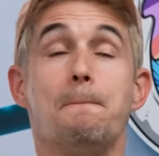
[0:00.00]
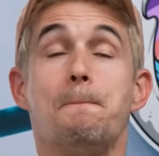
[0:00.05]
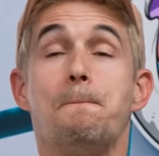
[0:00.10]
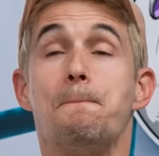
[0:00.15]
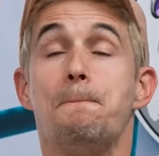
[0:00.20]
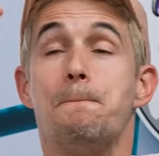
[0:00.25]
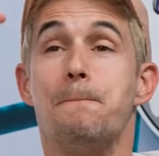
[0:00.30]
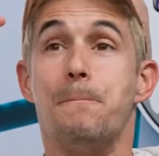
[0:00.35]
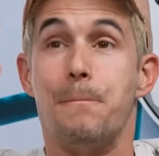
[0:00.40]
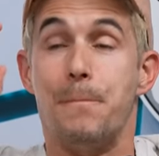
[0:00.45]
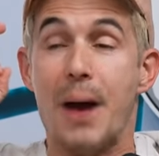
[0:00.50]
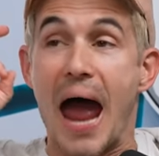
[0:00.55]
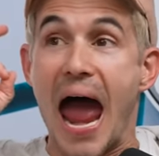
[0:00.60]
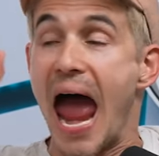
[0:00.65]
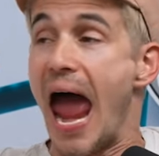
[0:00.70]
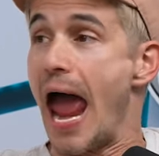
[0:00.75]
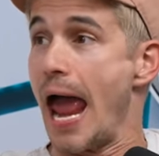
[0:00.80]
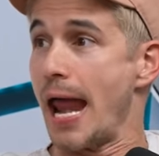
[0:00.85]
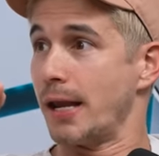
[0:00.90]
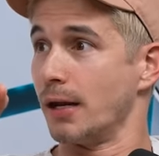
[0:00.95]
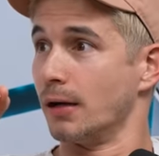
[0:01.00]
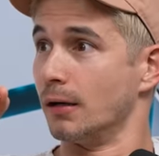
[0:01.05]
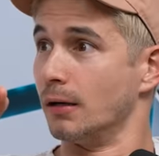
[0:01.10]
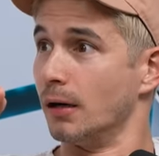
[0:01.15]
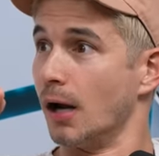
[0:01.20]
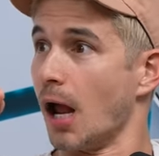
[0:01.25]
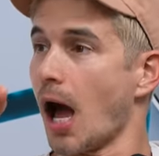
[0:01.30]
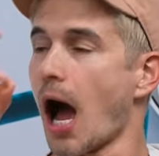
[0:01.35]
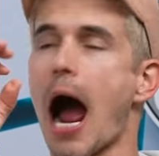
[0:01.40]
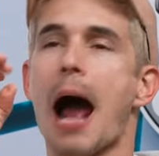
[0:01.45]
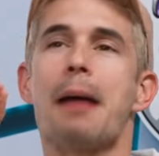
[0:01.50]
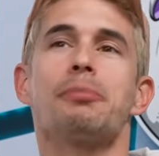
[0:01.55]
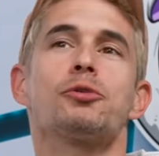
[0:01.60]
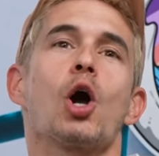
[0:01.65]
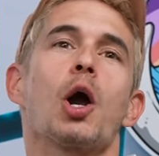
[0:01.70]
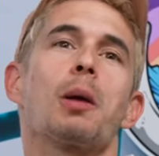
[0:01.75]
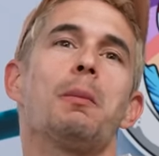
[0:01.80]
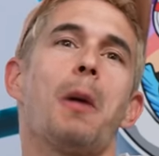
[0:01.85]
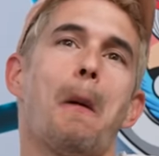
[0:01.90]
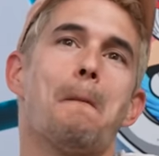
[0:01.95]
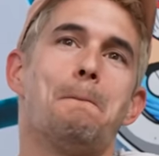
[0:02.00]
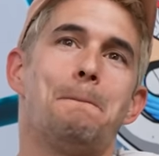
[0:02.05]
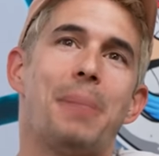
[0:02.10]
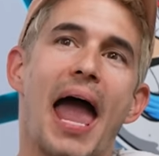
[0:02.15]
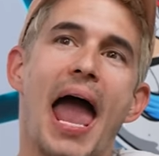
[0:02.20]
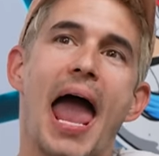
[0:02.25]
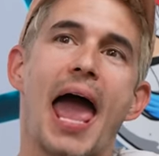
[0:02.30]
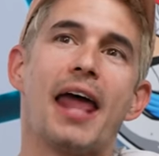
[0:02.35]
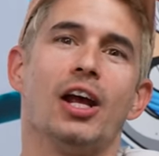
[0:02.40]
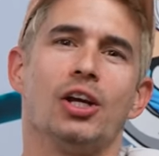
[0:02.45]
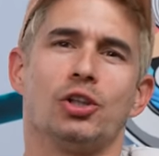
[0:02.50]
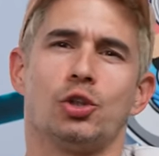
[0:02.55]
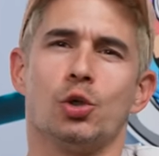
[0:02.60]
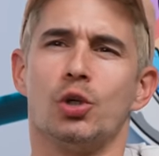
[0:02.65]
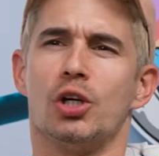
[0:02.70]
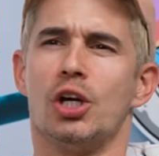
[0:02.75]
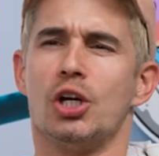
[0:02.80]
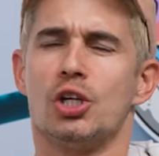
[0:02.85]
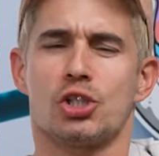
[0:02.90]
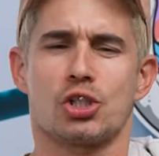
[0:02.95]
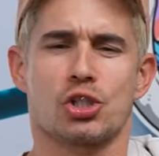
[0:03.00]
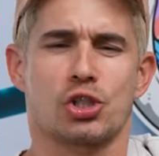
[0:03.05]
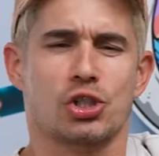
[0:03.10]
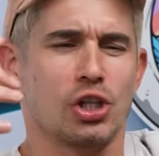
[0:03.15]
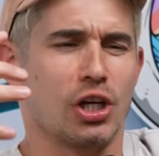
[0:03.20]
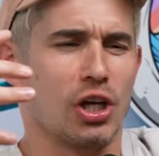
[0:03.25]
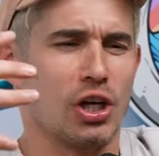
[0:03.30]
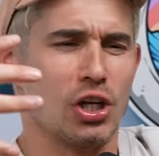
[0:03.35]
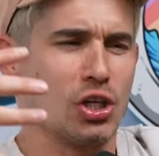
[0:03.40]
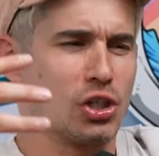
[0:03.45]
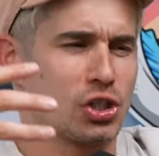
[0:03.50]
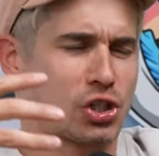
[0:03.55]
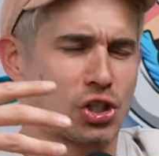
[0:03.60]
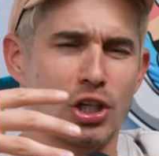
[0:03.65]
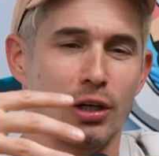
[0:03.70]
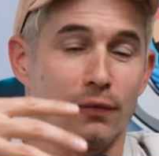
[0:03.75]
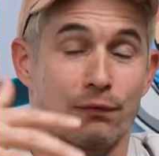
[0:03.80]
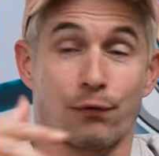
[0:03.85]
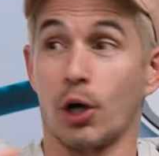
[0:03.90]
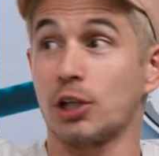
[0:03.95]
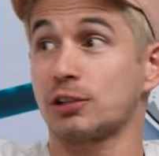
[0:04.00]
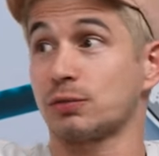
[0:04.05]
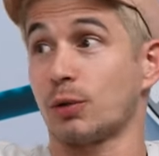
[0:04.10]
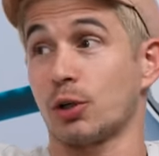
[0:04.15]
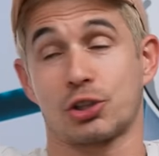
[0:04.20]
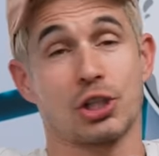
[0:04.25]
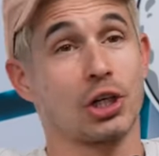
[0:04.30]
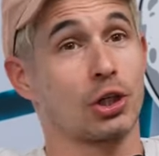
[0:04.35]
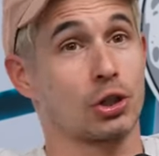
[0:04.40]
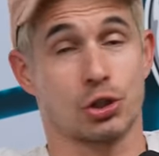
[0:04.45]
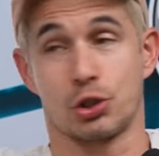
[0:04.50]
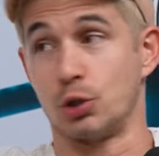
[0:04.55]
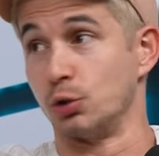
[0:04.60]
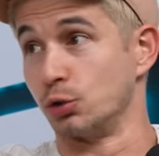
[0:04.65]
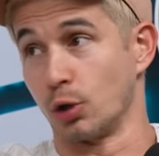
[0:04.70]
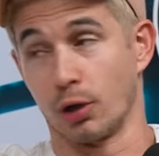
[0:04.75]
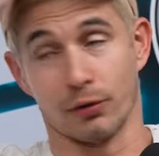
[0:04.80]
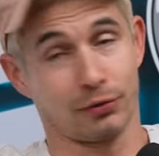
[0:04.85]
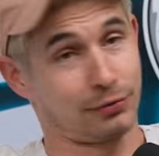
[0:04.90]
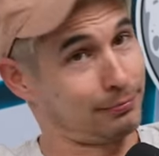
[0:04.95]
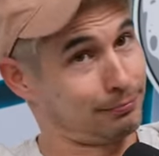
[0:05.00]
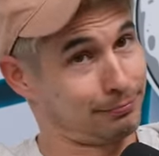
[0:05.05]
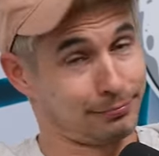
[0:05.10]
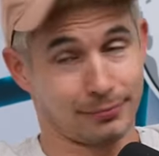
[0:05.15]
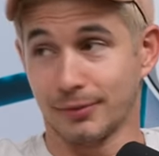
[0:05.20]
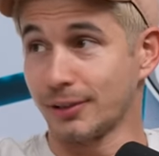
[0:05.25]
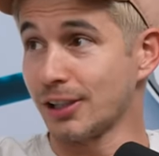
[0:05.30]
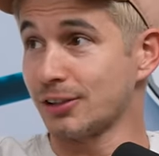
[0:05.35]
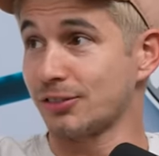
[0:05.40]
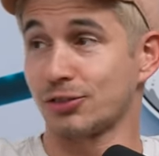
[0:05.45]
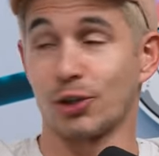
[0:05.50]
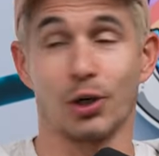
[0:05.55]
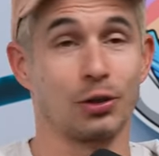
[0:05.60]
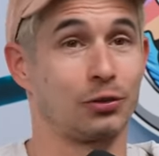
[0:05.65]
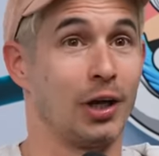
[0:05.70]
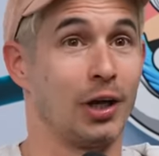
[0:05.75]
bad. I'm talking about bad, dude. She she first of all she had her shoes off. Let's start